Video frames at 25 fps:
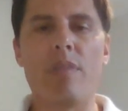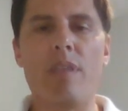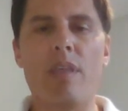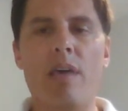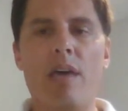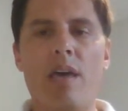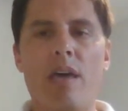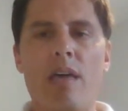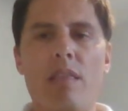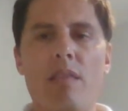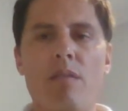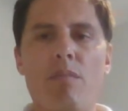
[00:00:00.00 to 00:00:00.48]

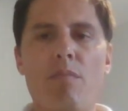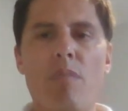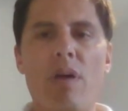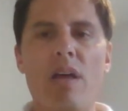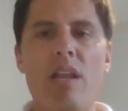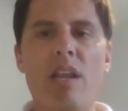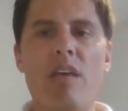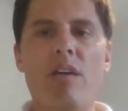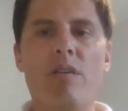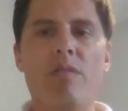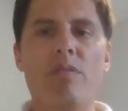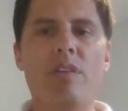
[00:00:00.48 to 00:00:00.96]
And
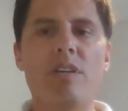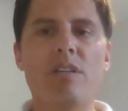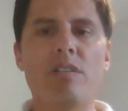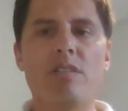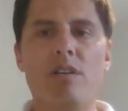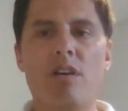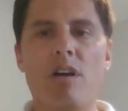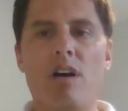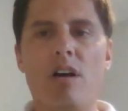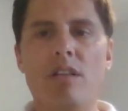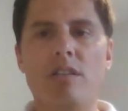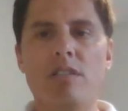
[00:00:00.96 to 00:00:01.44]
many of these
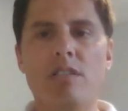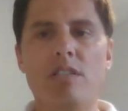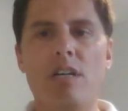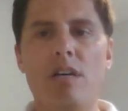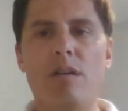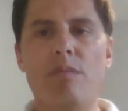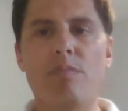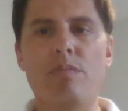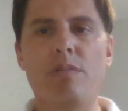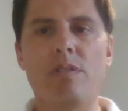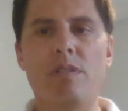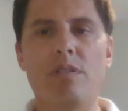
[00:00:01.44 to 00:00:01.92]

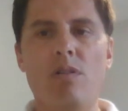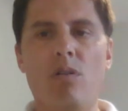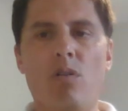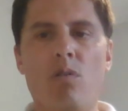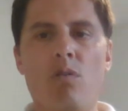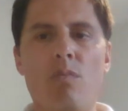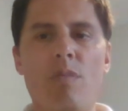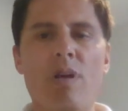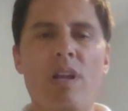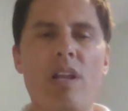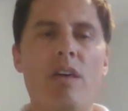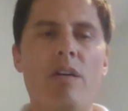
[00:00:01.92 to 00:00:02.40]
concepts,
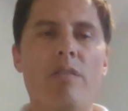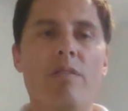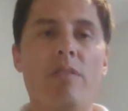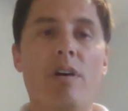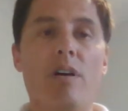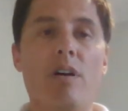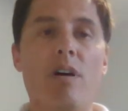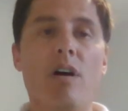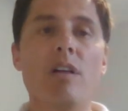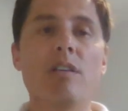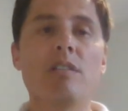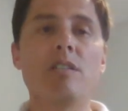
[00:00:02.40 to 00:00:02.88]
or many of the
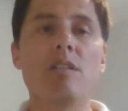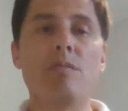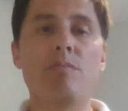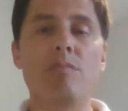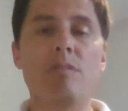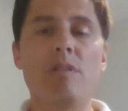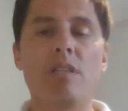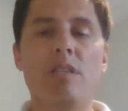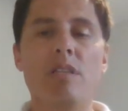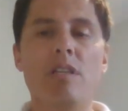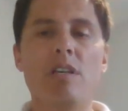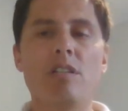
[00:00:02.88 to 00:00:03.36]

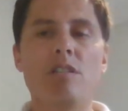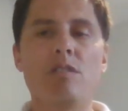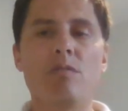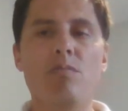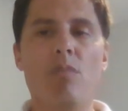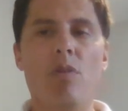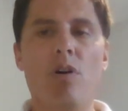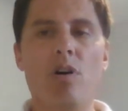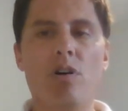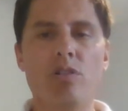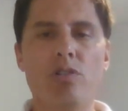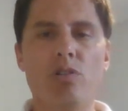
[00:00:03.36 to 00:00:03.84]
concepts in this
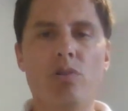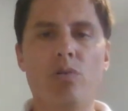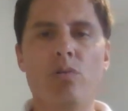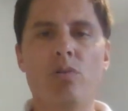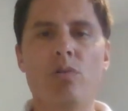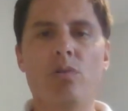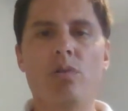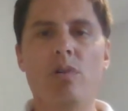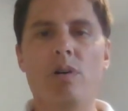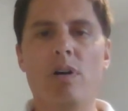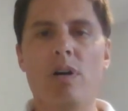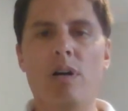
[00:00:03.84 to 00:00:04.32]

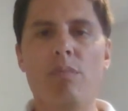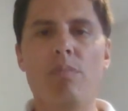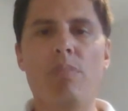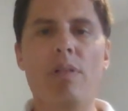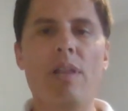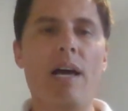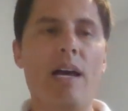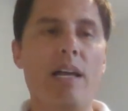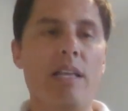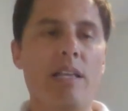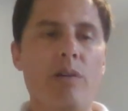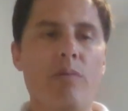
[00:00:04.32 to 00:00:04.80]
module,
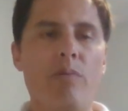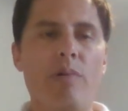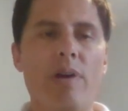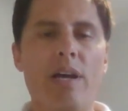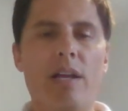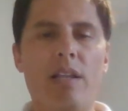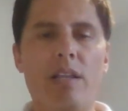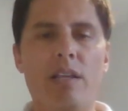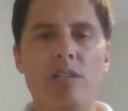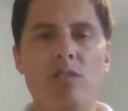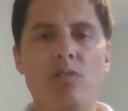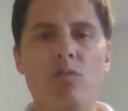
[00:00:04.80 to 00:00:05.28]
apply
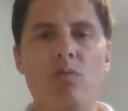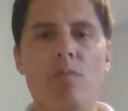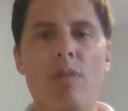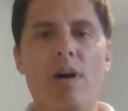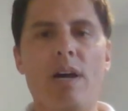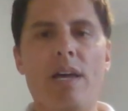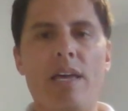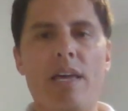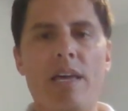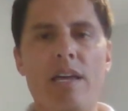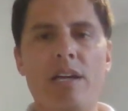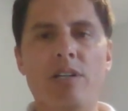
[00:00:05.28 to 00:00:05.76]
directly to
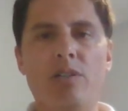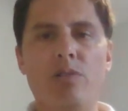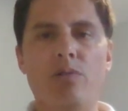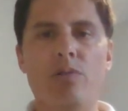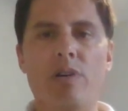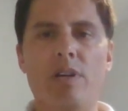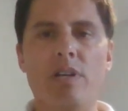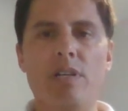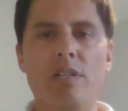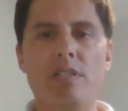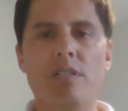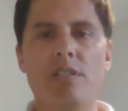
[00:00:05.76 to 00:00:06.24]
my
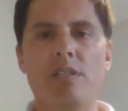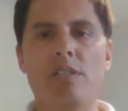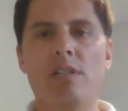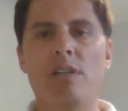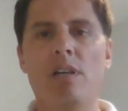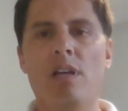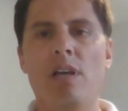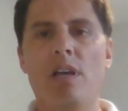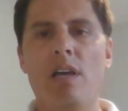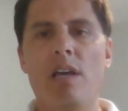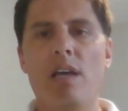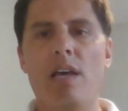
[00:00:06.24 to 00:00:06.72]
interests.
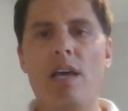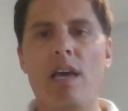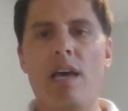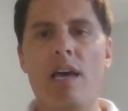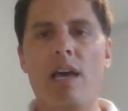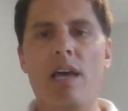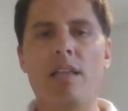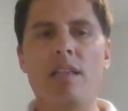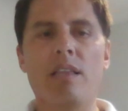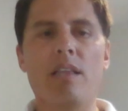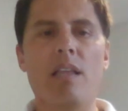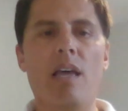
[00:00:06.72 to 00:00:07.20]

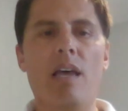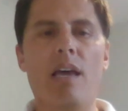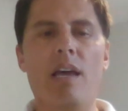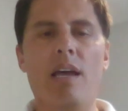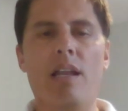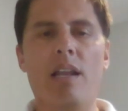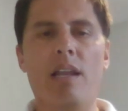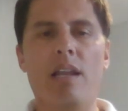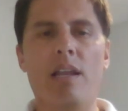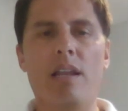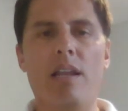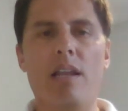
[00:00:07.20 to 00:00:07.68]
And
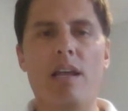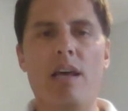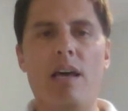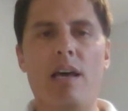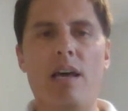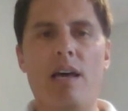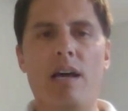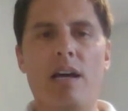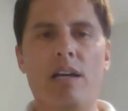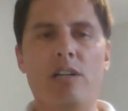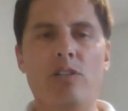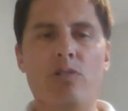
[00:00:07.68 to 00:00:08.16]

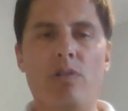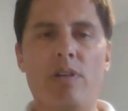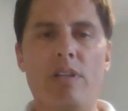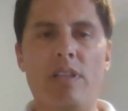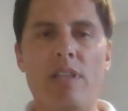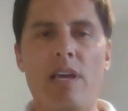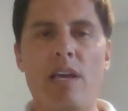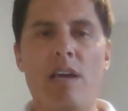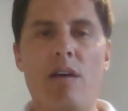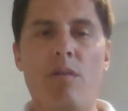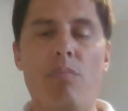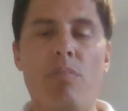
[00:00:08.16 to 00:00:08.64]
actually,
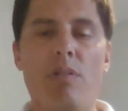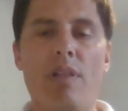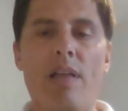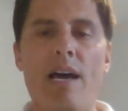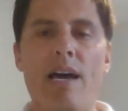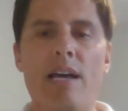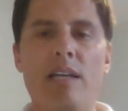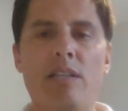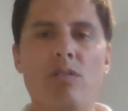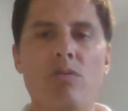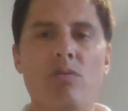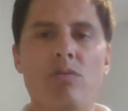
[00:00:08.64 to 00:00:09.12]
they
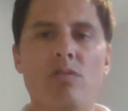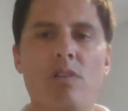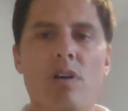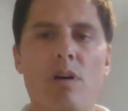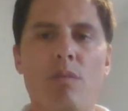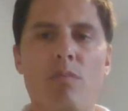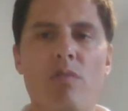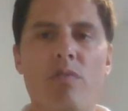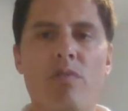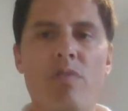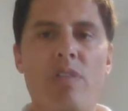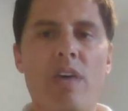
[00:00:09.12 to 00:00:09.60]
apply to
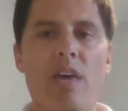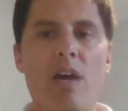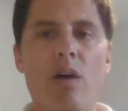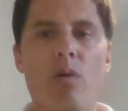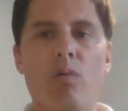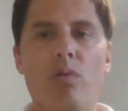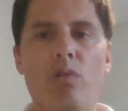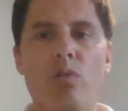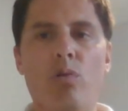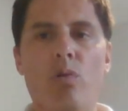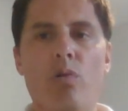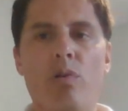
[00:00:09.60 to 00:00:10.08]
some of the
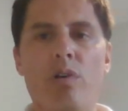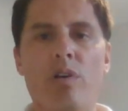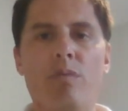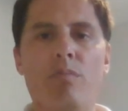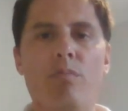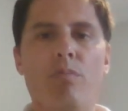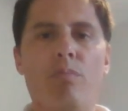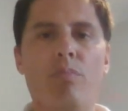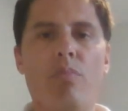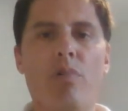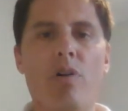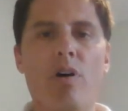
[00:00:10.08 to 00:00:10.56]

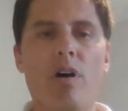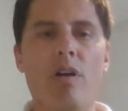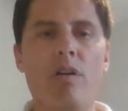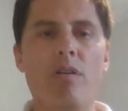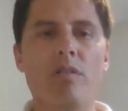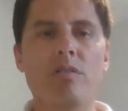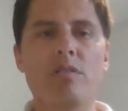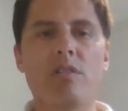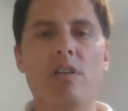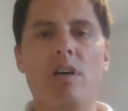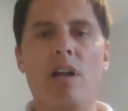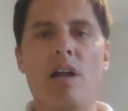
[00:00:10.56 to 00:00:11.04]
Ecuadorian
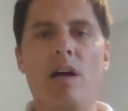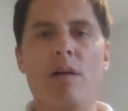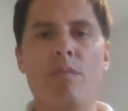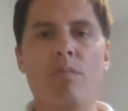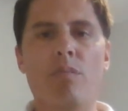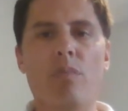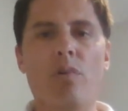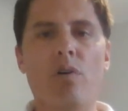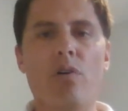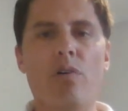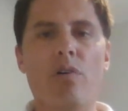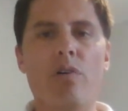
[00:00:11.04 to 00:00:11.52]
products that
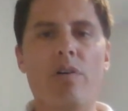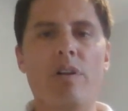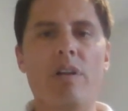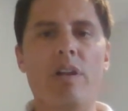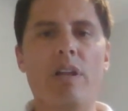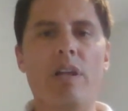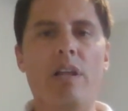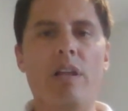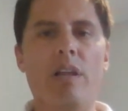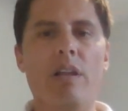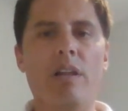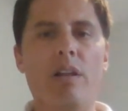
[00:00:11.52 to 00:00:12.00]
I'm
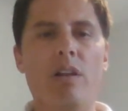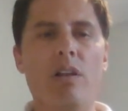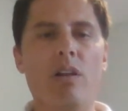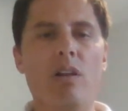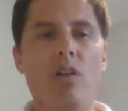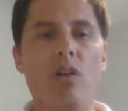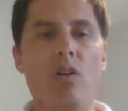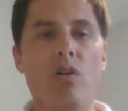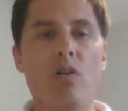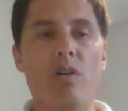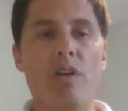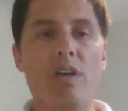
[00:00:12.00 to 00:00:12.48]
currently
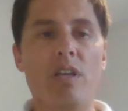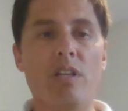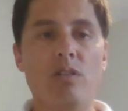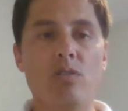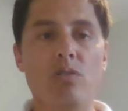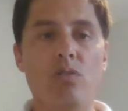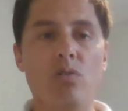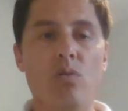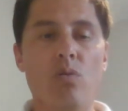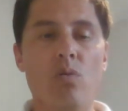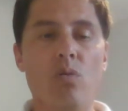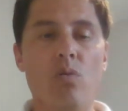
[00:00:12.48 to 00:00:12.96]
looking
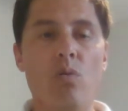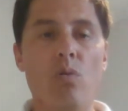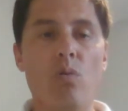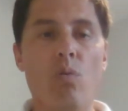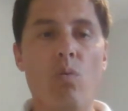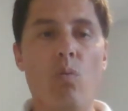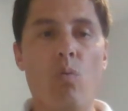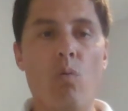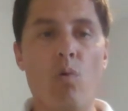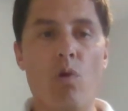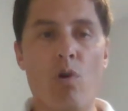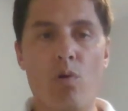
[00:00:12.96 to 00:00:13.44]
to
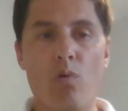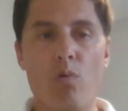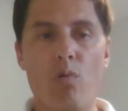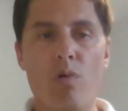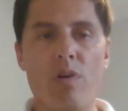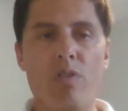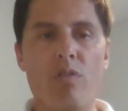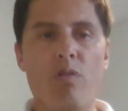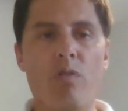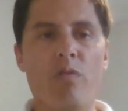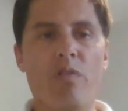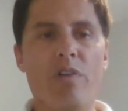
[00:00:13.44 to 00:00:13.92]
work
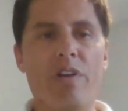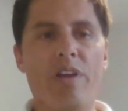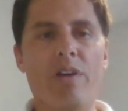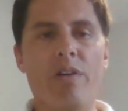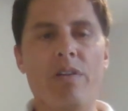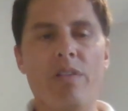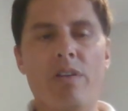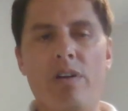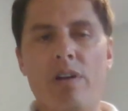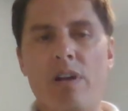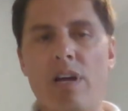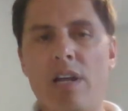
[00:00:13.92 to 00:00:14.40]
with over here
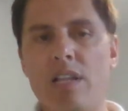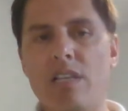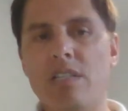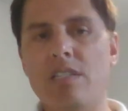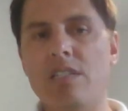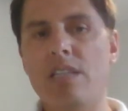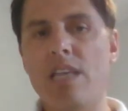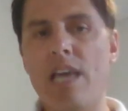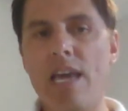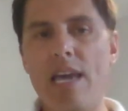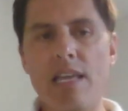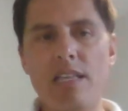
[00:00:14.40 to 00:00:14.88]
in the United
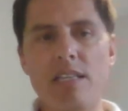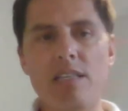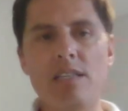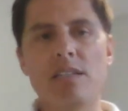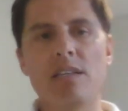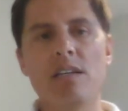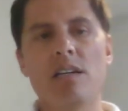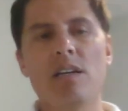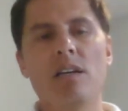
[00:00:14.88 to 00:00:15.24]
States.